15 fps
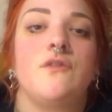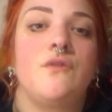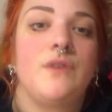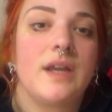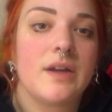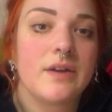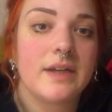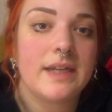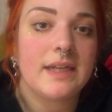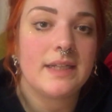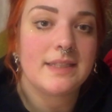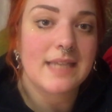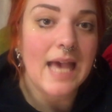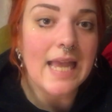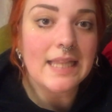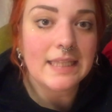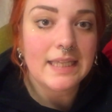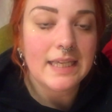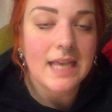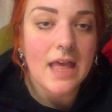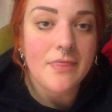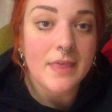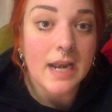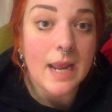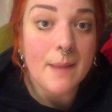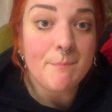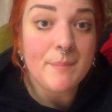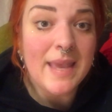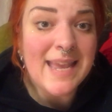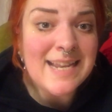very tightly, and then I
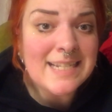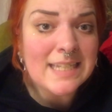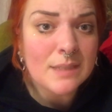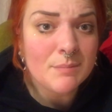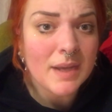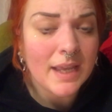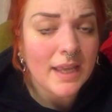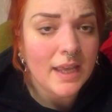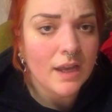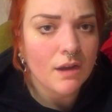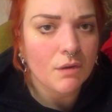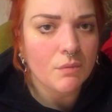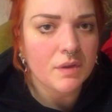painted my hair